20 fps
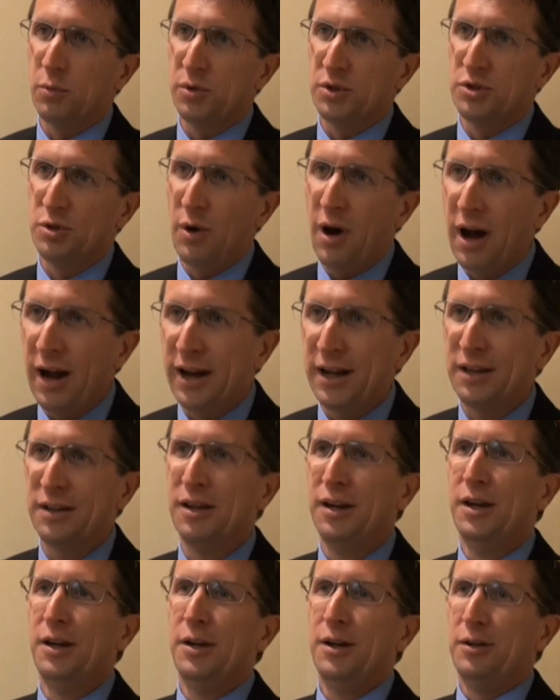we're
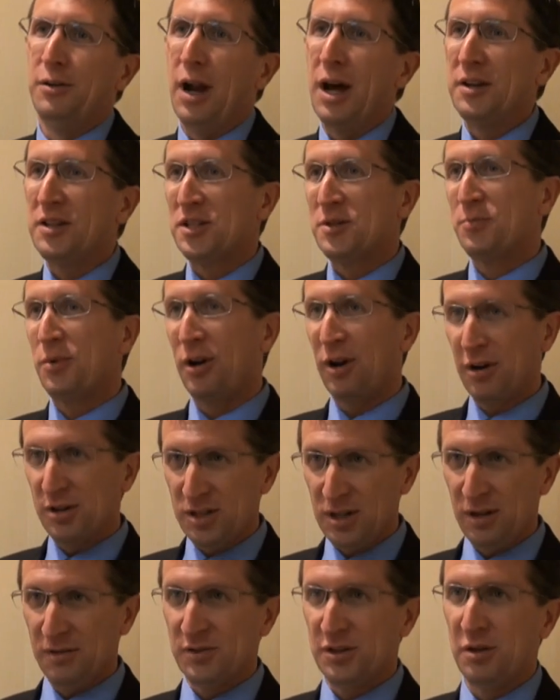trying not to spread
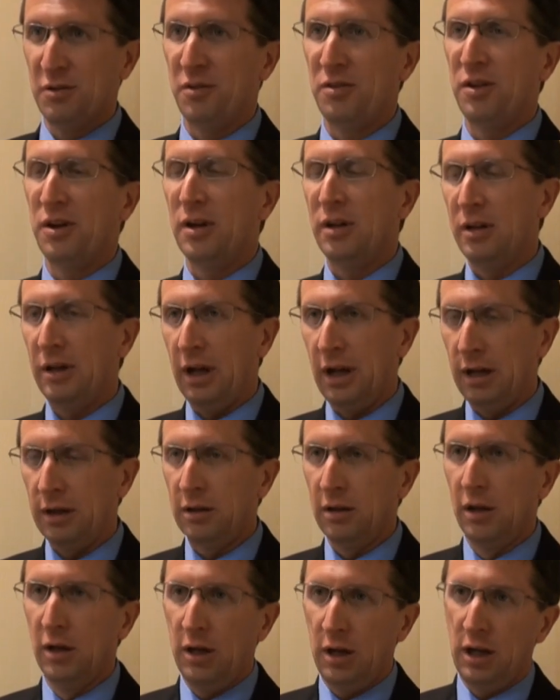ourselves too thin
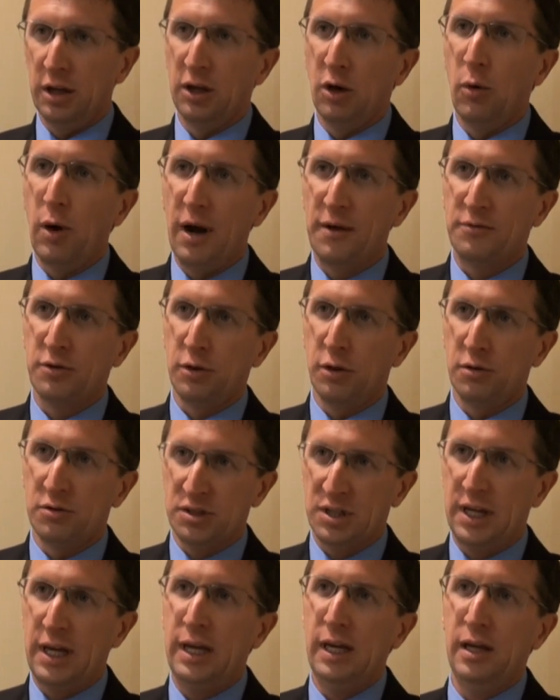and, and go after
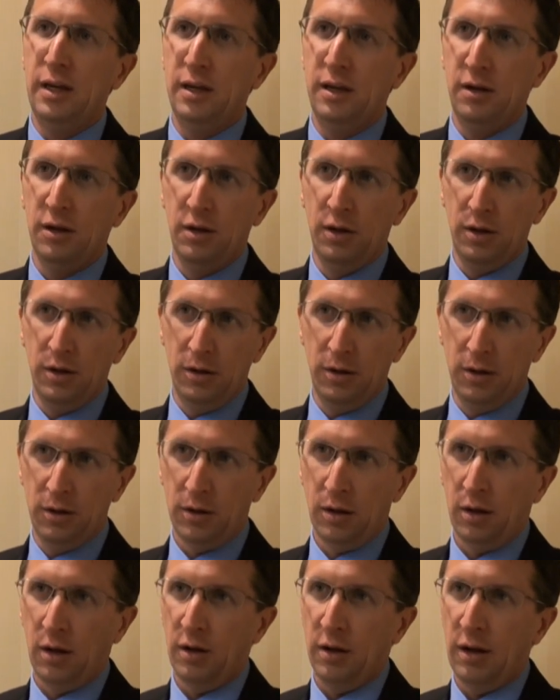those key
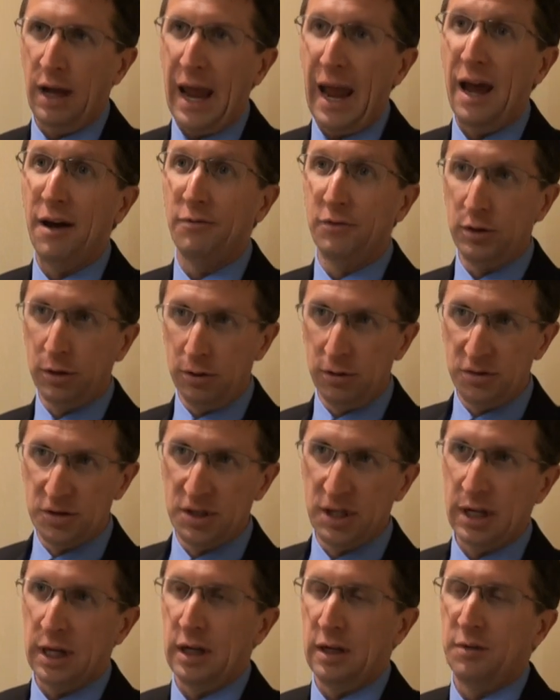uh,
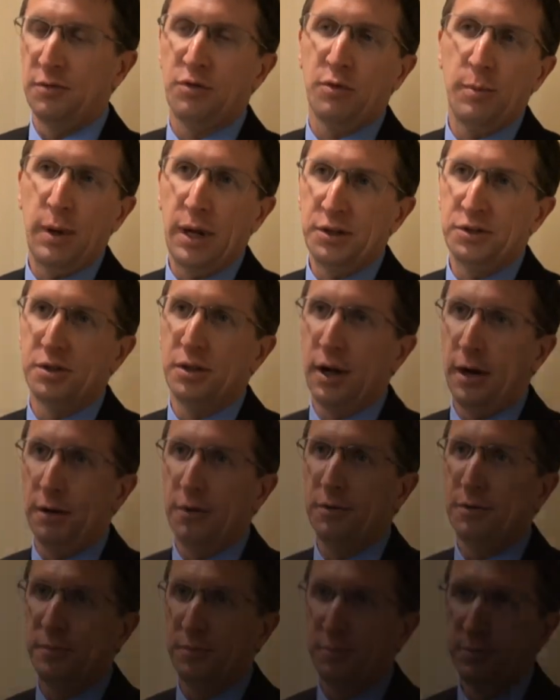avenues to get information out.